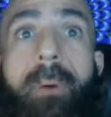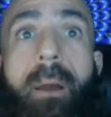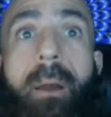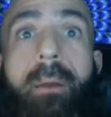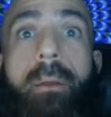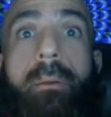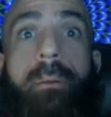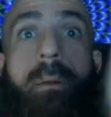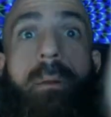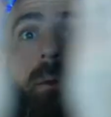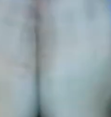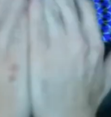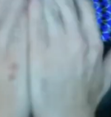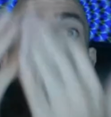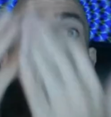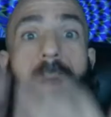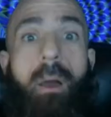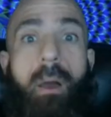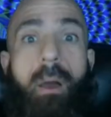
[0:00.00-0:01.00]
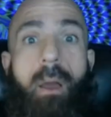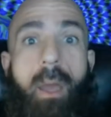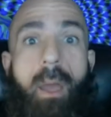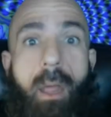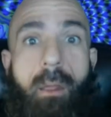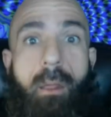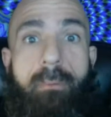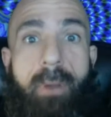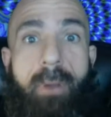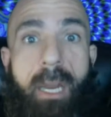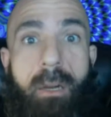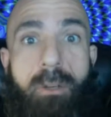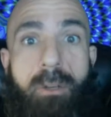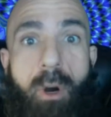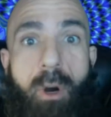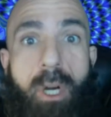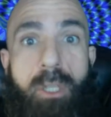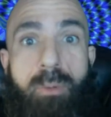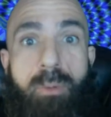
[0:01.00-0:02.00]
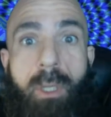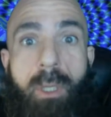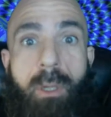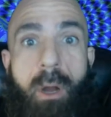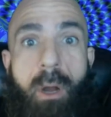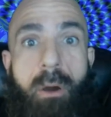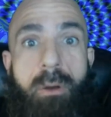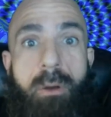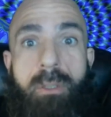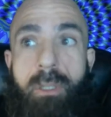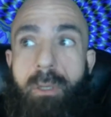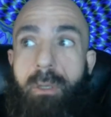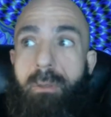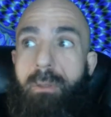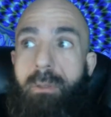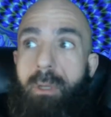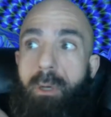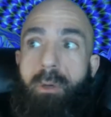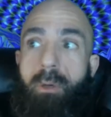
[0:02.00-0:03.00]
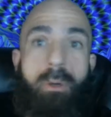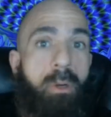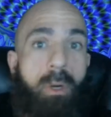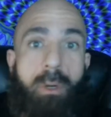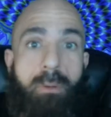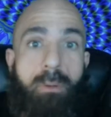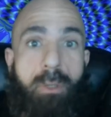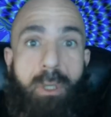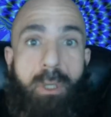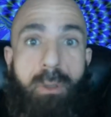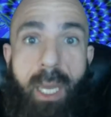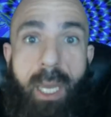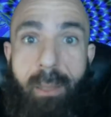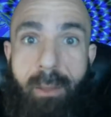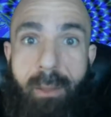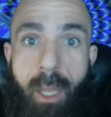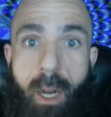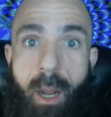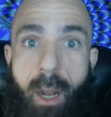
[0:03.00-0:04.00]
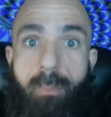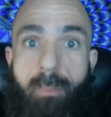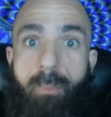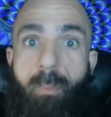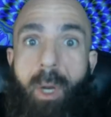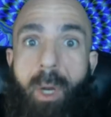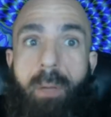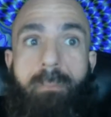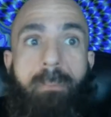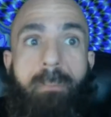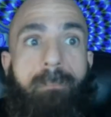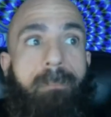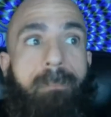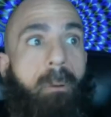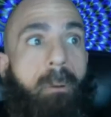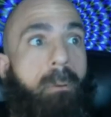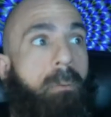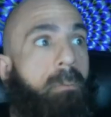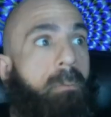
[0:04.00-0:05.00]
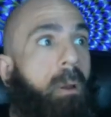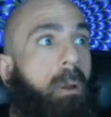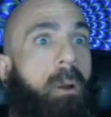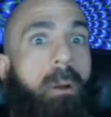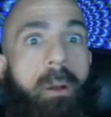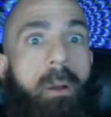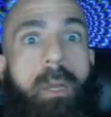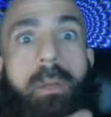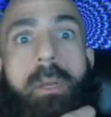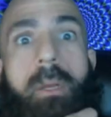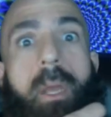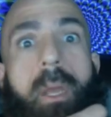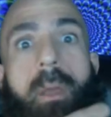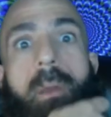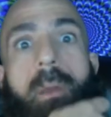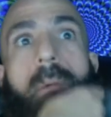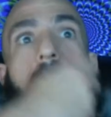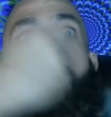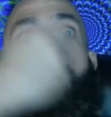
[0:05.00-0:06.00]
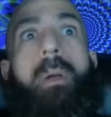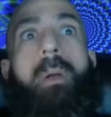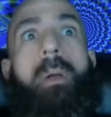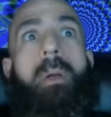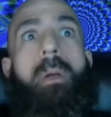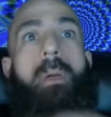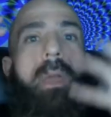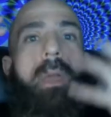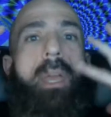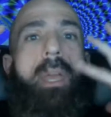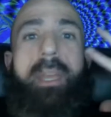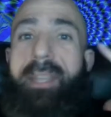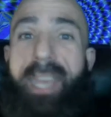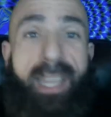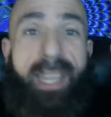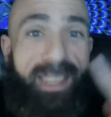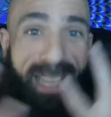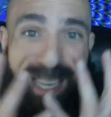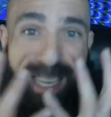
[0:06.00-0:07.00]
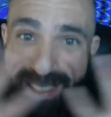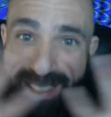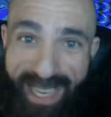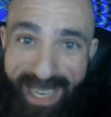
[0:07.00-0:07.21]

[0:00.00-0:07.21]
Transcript: the fucking elevator doors would close and the dude or dudette that I'm with fucking turn and uh,